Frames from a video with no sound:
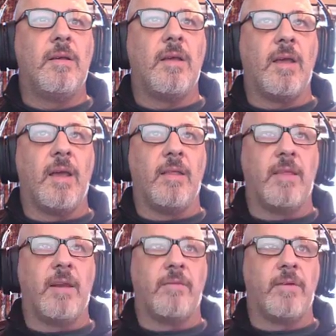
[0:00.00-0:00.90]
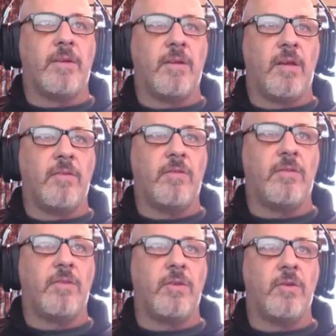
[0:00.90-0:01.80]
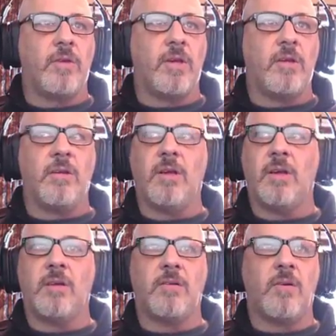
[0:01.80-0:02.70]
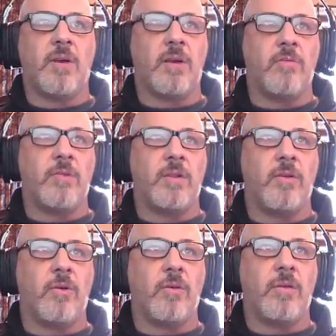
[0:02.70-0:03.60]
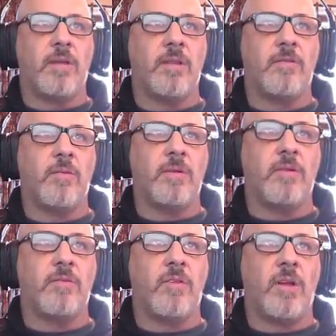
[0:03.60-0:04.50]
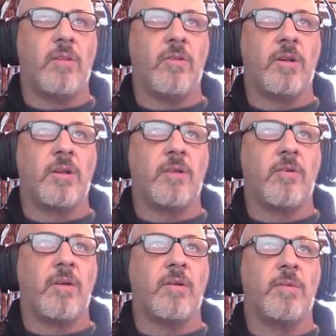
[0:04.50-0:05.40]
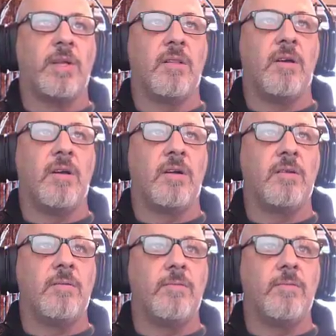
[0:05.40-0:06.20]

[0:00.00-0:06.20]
And then if it does, you can go ahead and read the whole thing. This one does not look incredibly long.